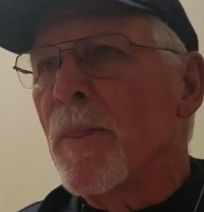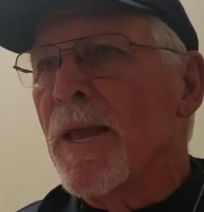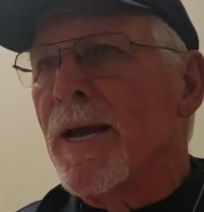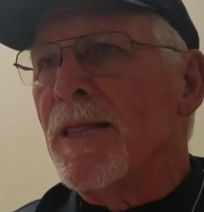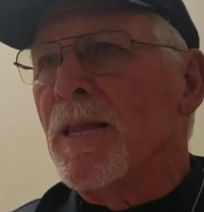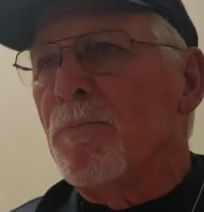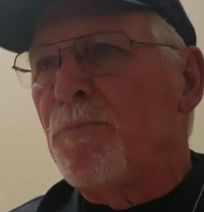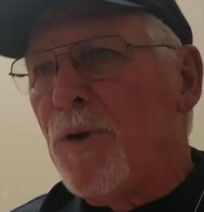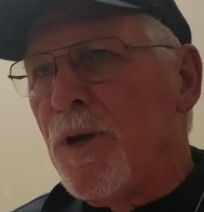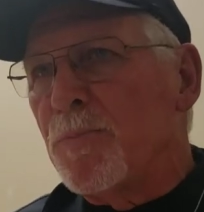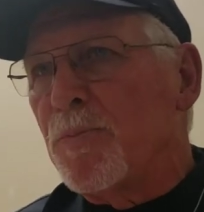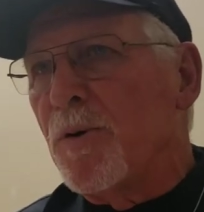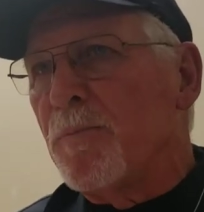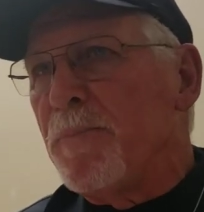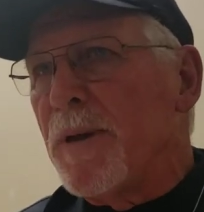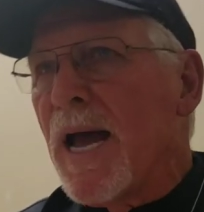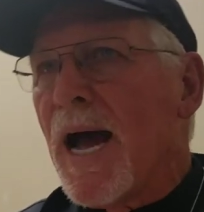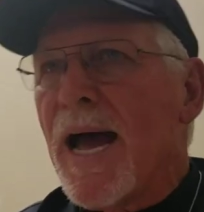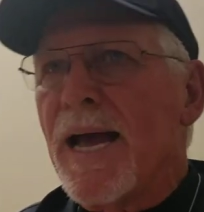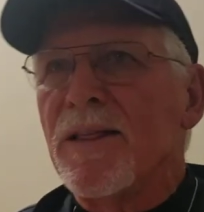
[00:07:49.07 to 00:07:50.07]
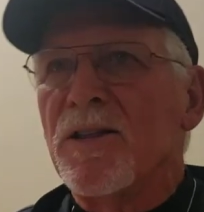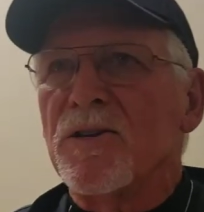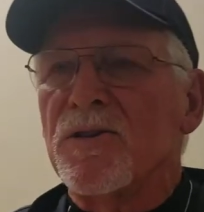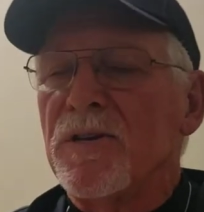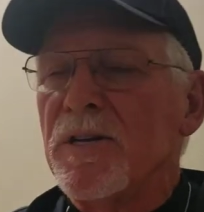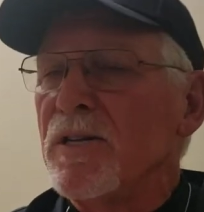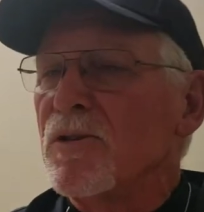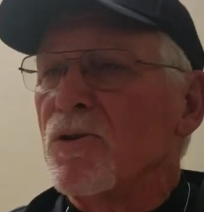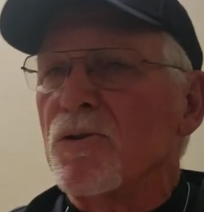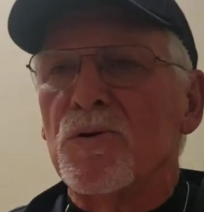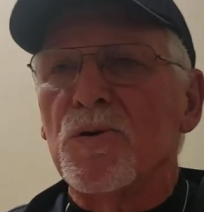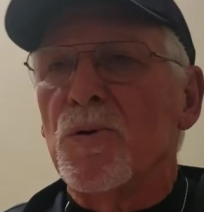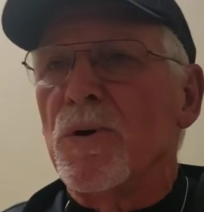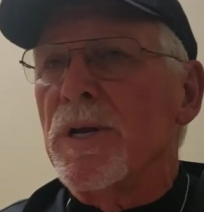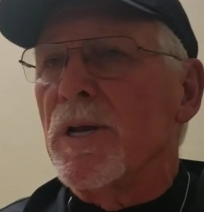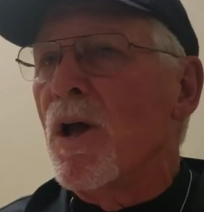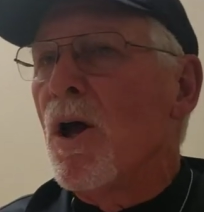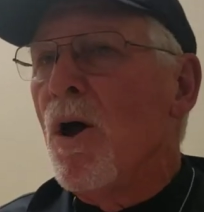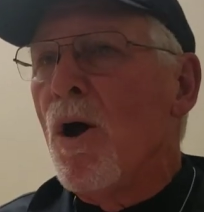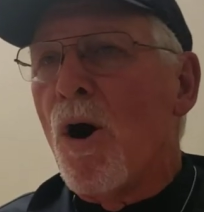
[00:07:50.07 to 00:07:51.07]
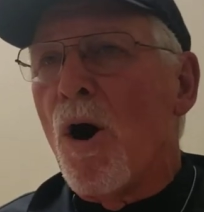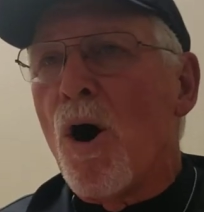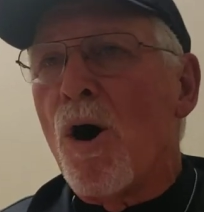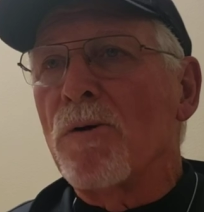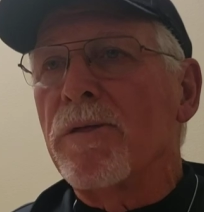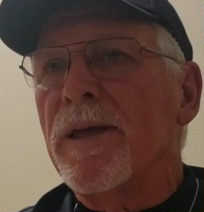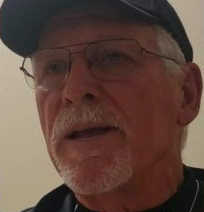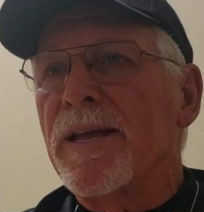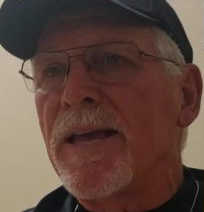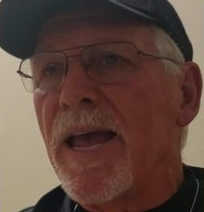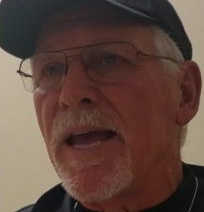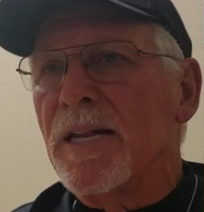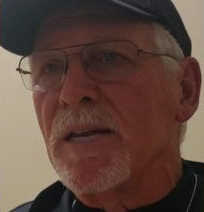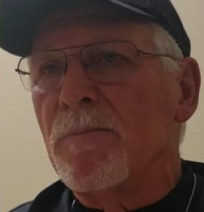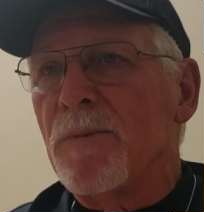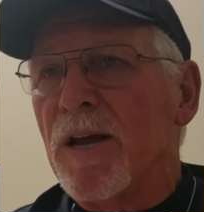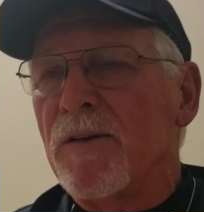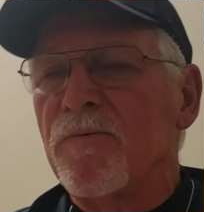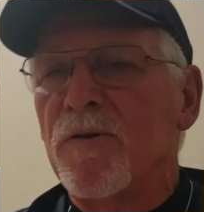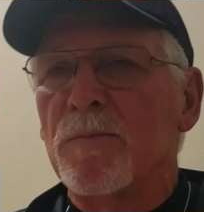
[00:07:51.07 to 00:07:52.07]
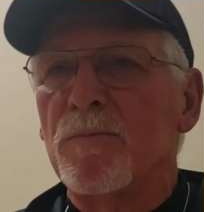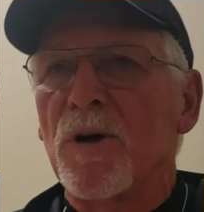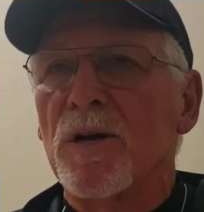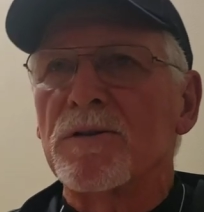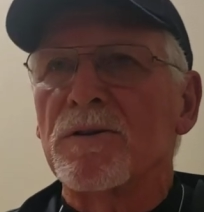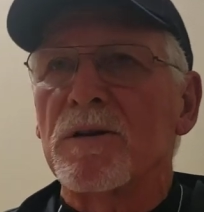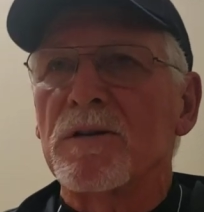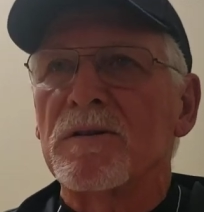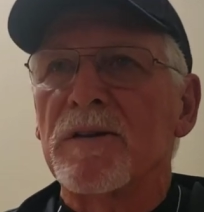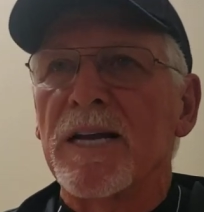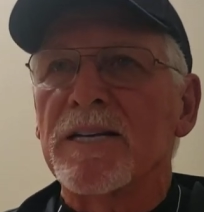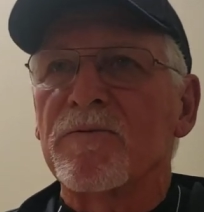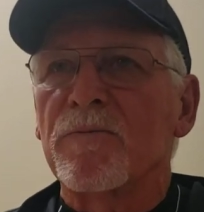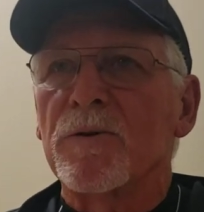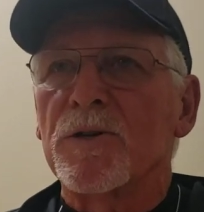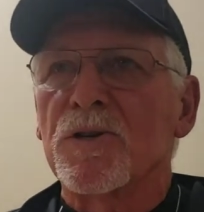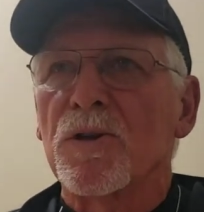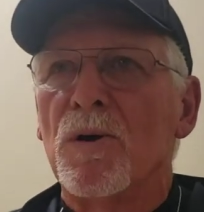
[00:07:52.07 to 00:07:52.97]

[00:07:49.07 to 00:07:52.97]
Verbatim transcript: and the people behind the scenes are doing all they can to make football successful.